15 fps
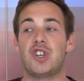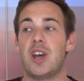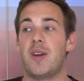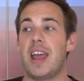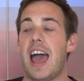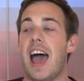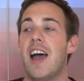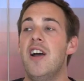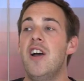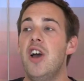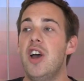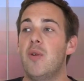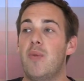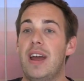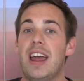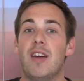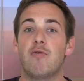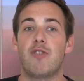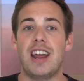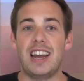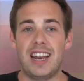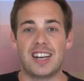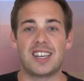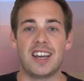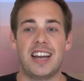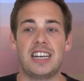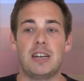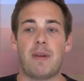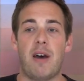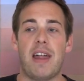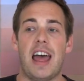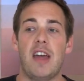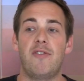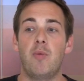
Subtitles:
So yeah, we're really excited about that.